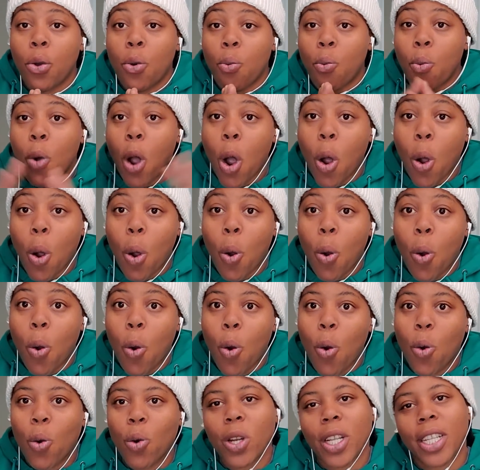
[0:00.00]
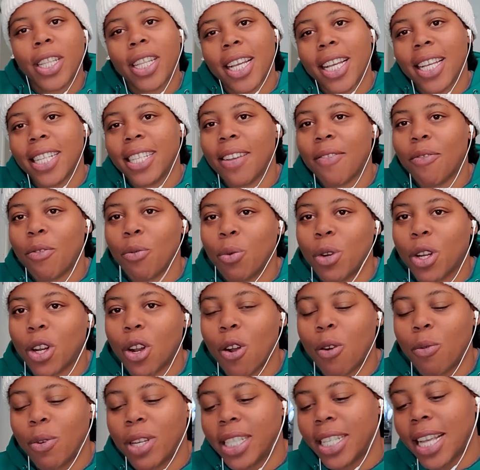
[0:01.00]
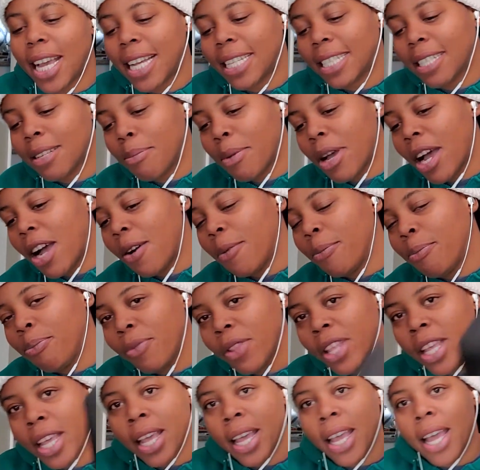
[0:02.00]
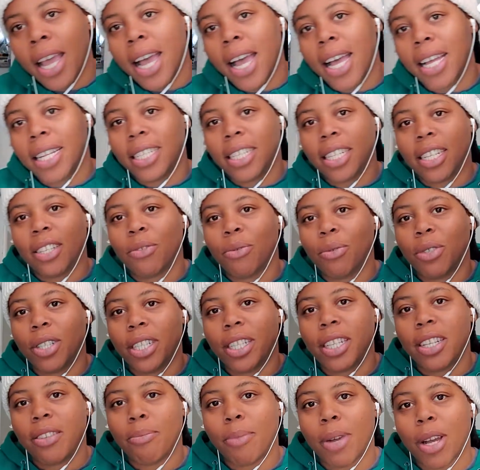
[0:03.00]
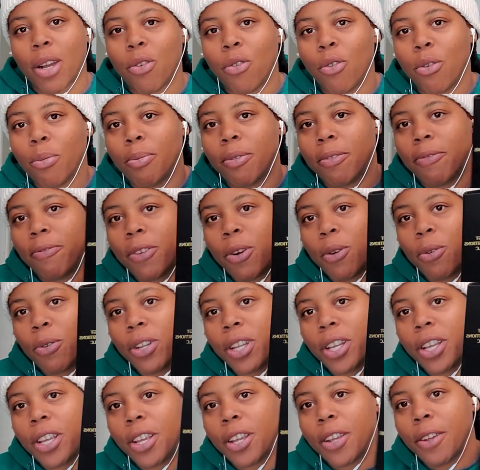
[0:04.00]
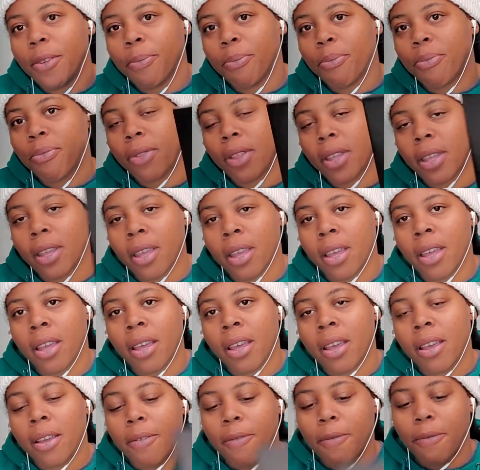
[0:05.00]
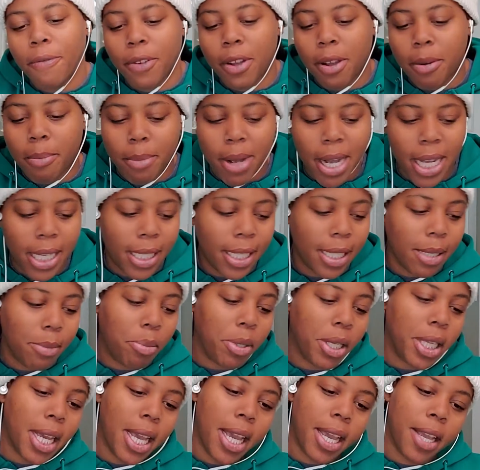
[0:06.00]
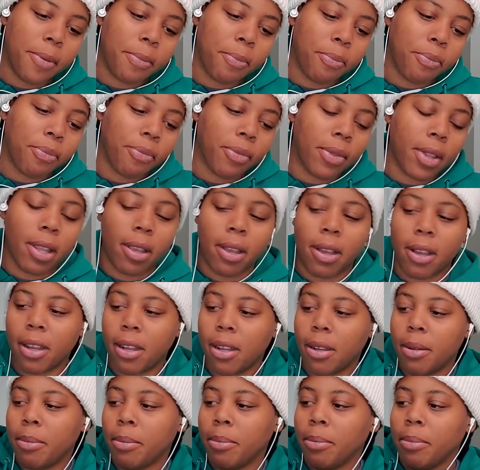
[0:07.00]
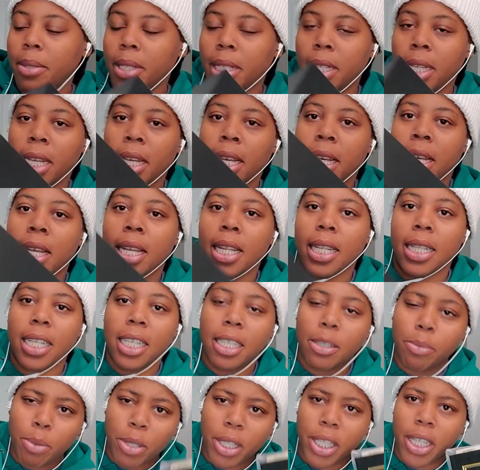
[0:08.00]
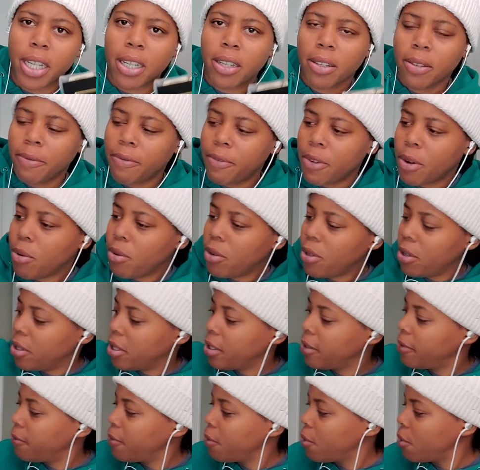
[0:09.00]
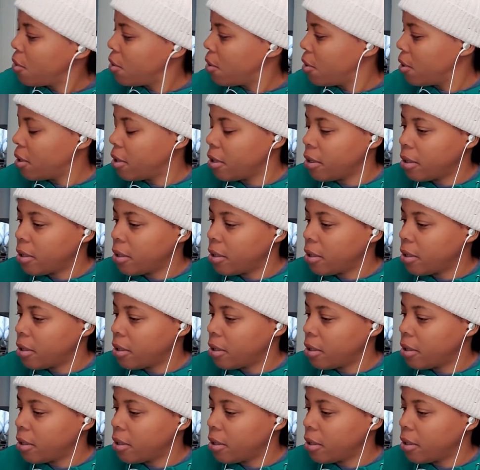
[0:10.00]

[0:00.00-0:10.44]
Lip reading: Woo! The things everyone always asks about. I just received my corporate folder here from my CPA. This particular folder is for